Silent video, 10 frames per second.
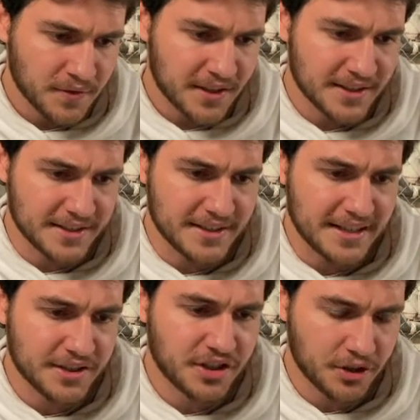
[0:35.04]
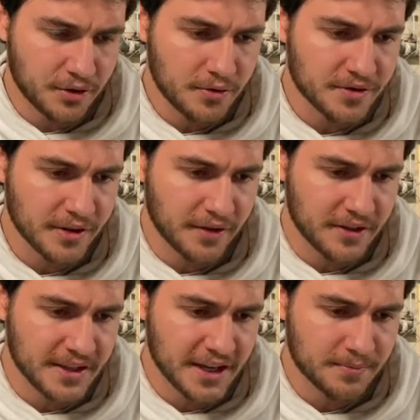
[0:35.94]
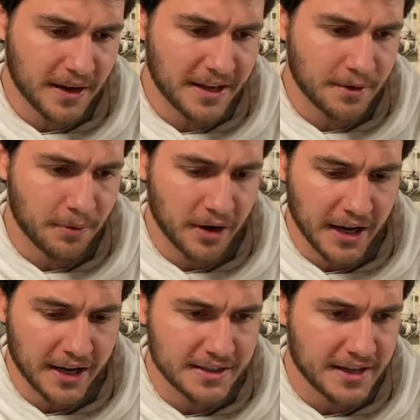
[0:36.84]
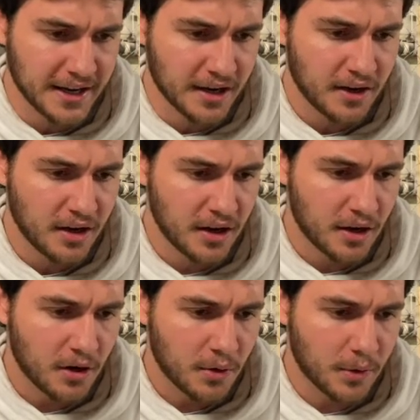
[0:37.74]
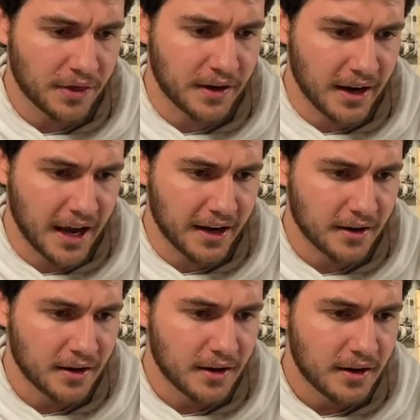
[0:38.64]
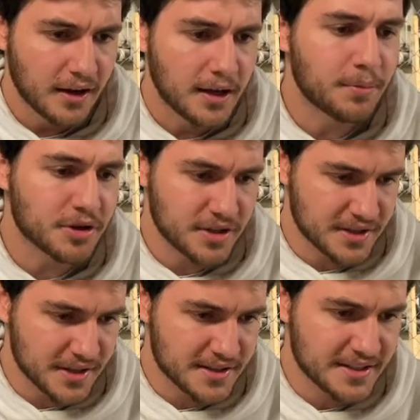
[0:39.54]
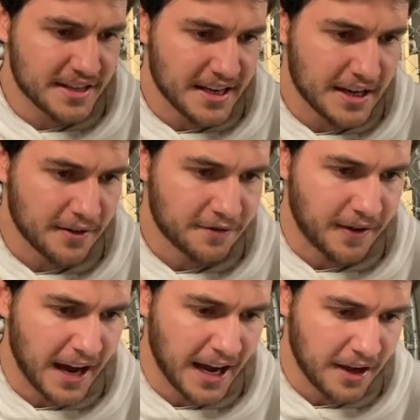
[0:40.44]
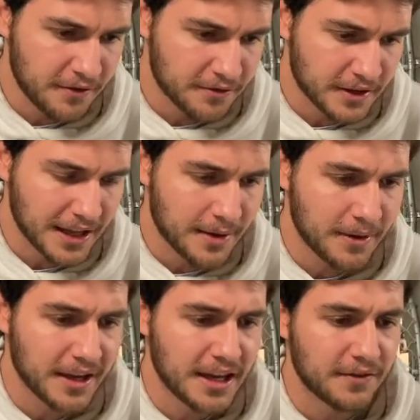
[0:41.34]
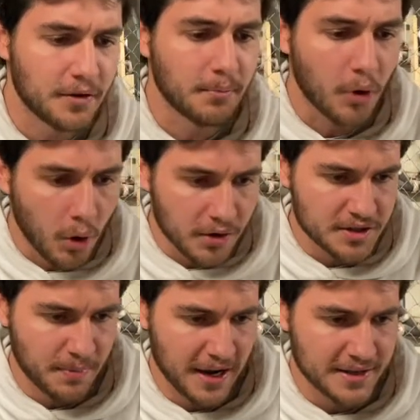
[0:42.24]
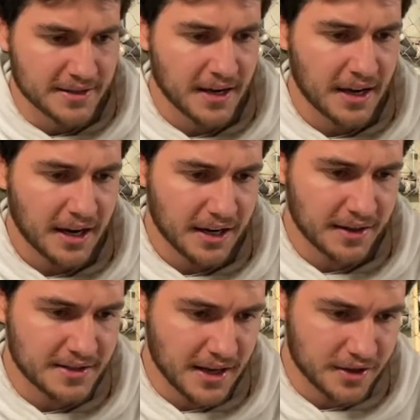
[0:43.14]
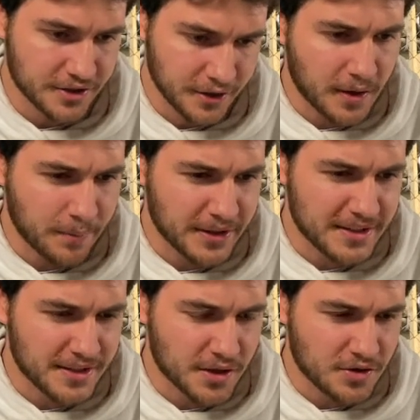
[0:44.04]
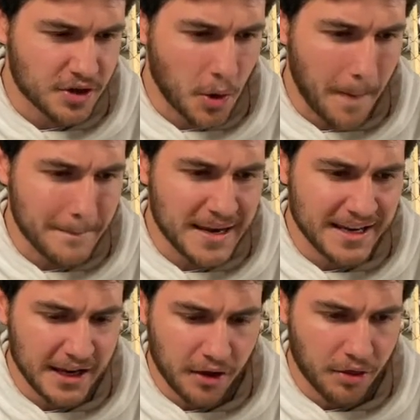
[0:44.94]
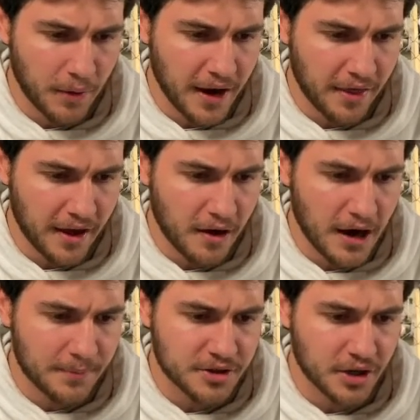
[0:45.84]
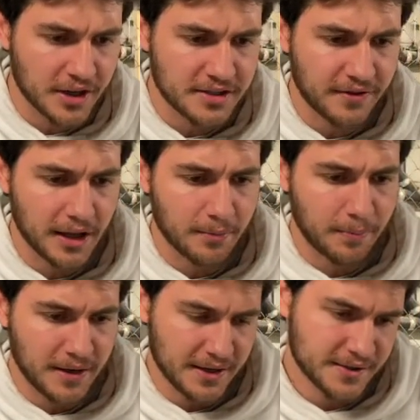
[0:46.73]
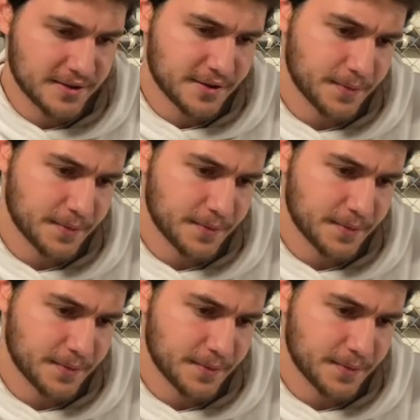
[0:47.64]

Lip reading: to d2 so that if he takes my e-pawn, I can take it with the knight. He pushes c5, claiming even more space in the center. But since there's no immediate threat there, I'm just going to develop a piece.